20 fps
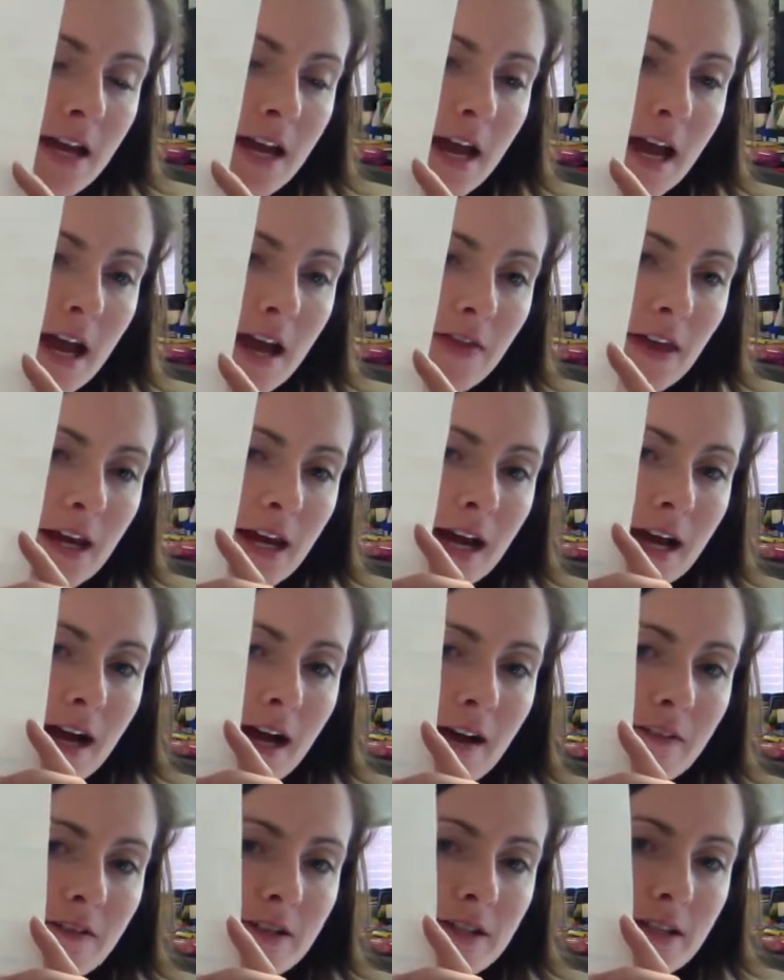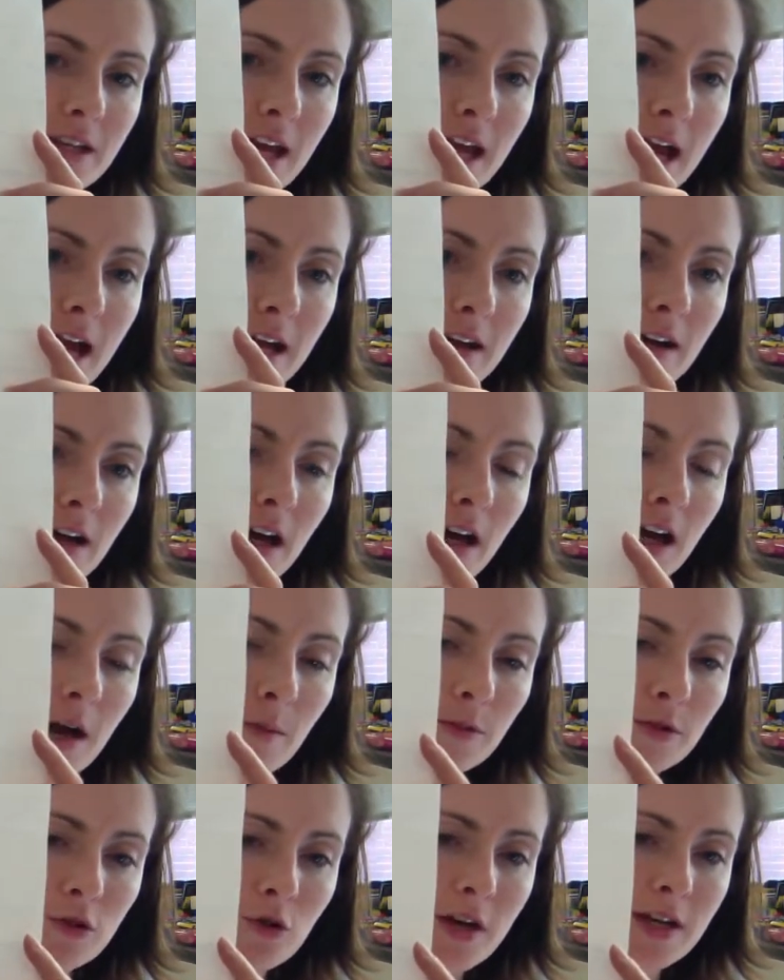And then I obviously had a
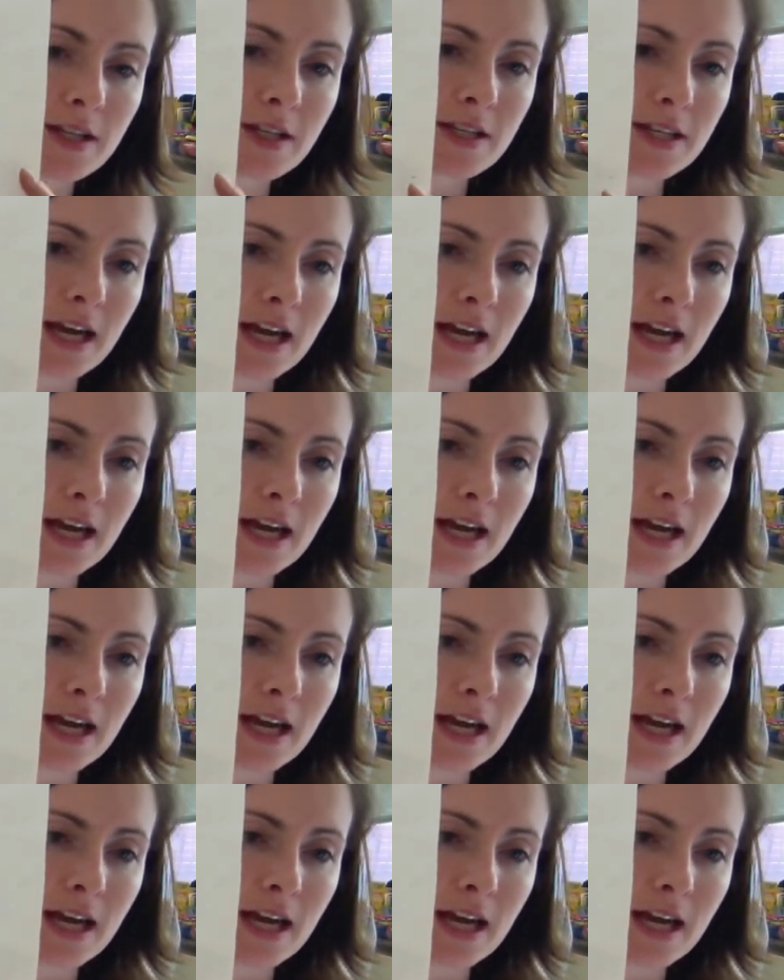couple choices.